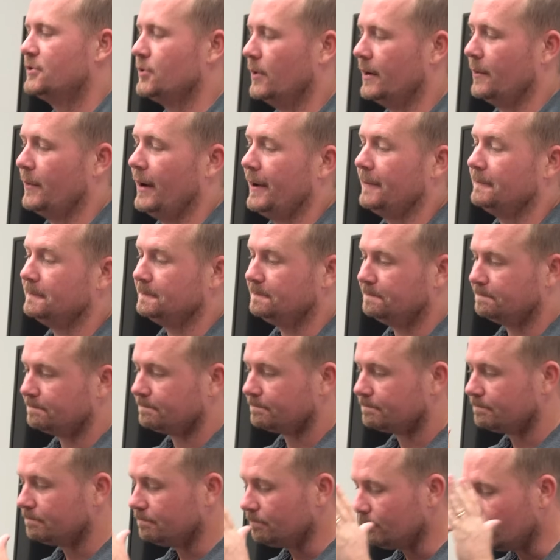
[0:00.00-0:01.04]
so anyway,
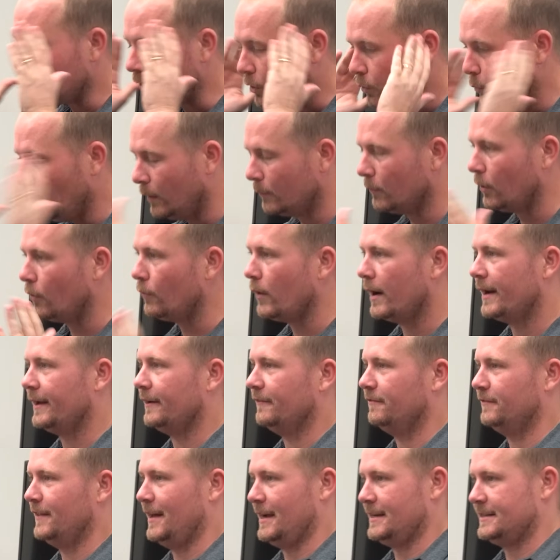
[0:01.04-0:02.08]
when we're running
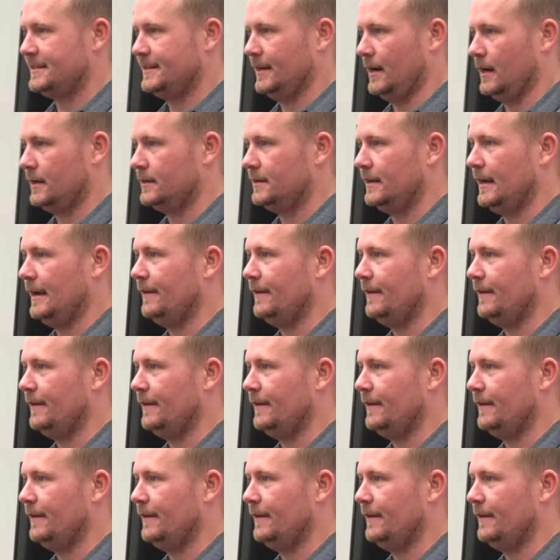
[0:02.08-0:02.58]
a flex duct,